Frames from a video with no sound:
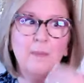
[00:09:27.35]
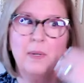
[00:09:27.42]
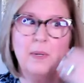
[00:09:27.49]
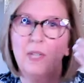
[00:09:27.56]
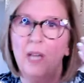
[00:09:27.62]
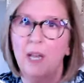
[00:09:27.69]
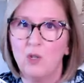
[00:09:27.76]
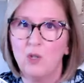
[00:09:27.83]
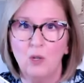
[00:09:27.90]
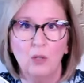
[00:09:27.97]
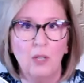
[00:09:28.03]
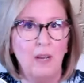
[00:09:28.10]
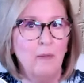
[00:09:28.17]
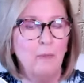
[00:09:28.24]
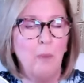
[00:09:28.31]
potential
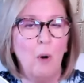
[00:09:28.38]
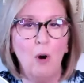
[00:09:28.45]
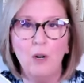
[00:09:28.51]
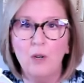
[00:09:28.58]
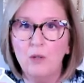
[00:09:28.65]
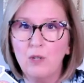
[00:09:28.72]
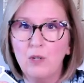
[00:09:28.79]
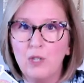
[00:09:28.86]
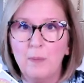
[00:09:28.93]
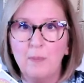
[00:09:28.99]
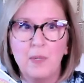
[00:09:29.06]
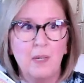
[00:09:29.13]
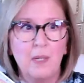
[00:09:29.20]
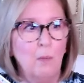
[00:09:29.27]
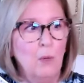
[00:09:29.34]
life partnership,
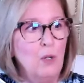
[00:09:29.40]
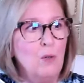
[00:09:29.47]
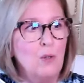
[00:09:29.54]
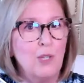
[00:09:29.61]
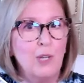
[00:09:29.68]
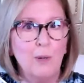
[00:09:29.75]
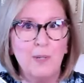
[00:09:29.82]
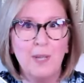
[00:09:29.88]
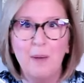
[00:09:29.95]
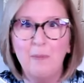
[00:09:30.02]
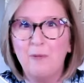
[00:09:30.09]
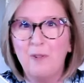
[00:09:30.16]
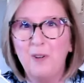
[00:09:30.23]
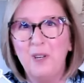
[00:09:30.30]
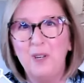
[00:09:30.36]
someone who shows
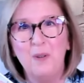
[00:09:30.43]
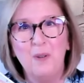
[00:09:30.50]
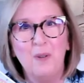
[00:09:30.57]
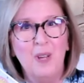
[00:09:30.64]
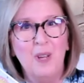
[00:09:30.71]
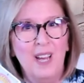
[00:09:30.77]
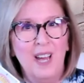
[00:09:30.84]
up for you,